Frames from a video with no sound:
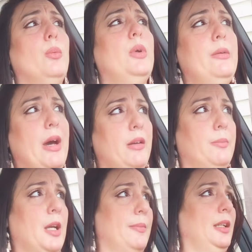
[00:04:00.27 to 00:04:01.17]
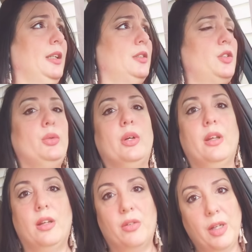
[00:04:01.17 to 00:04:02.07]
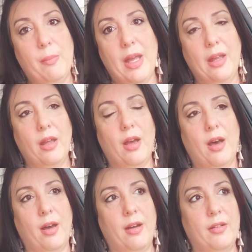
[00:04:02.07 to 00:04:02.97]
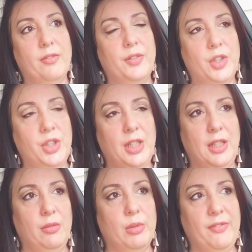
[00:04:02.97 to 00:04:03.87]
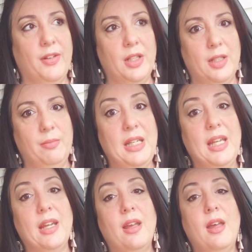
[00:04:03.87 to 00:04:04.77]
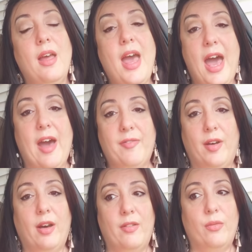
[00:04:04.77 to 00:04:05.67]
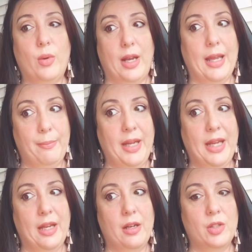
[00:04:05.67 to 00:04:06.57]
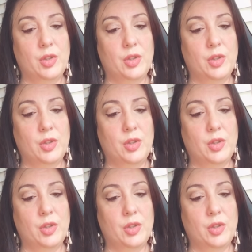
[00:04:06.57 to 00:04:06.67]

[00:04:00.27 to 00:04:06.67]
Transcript: we wound up coming to an agreement of she refunded me half of what I paid.